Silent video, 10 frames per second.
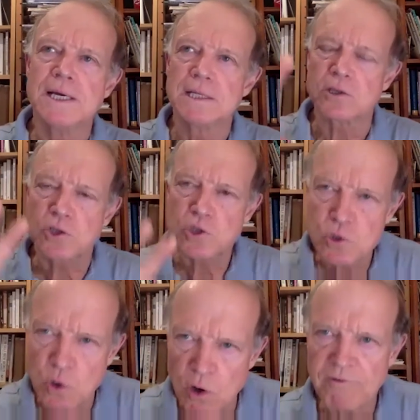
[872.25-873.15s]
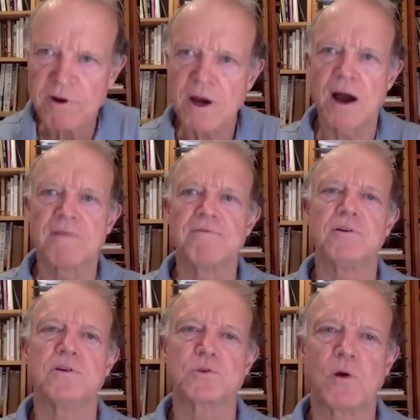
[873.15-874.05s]
that sort of
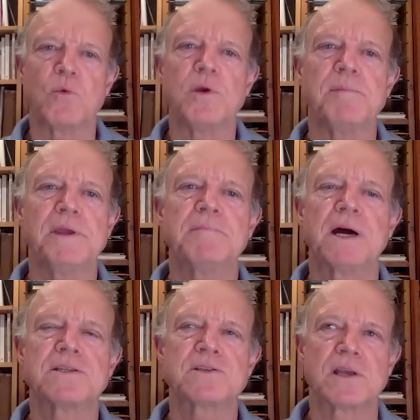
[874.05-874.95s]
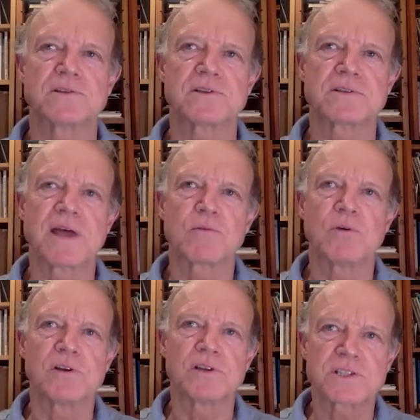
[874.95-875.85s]
covers what we mean by senses, and that
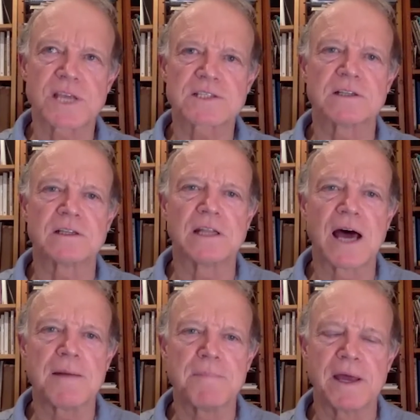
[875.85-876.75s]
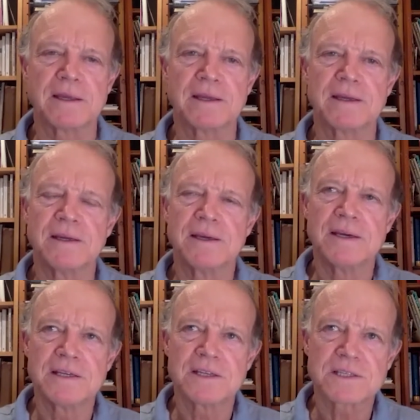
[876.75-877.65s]
word is sesilelame.
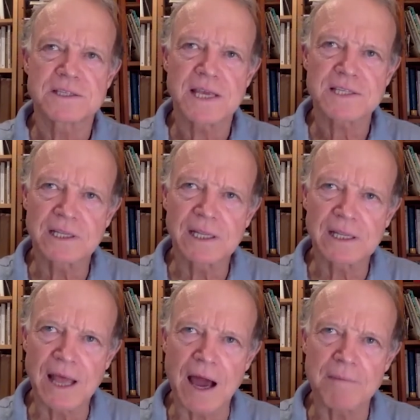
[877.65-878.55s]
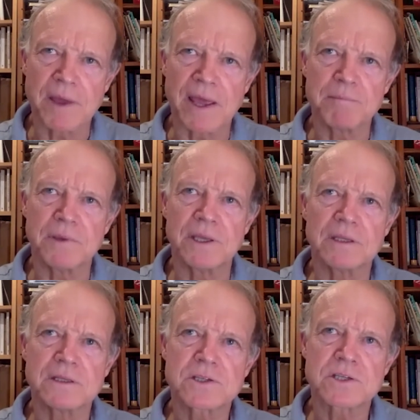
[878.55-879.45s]
Sesilelame
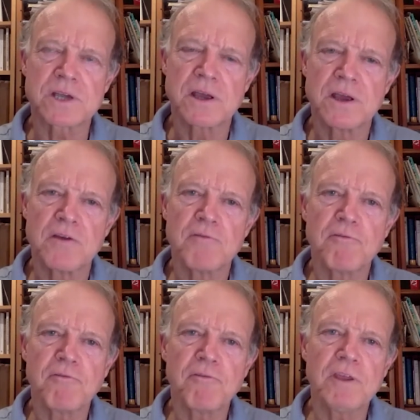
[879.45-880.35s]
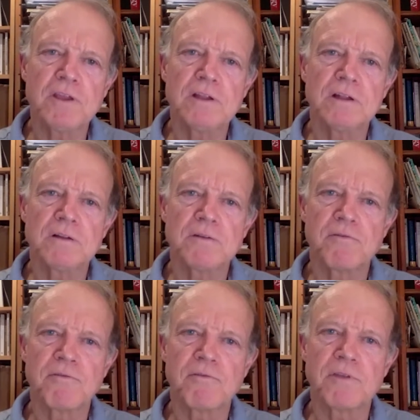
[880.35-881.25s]
means feel
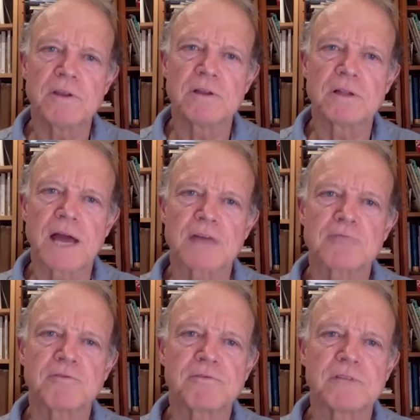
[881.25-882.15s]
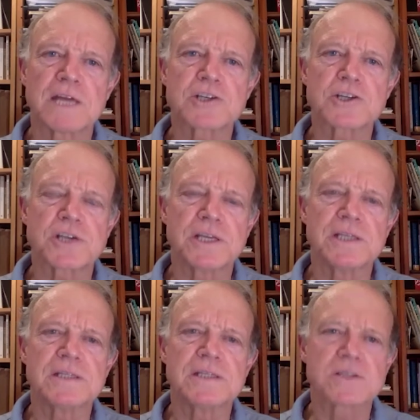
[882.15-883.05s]
at flesh
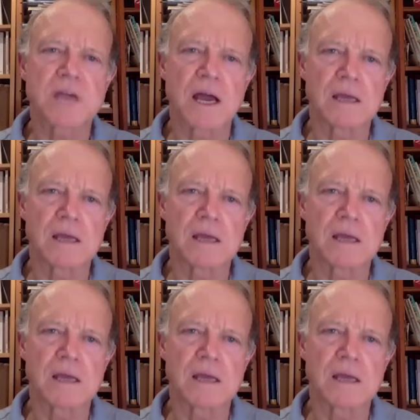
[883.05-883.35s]
inside.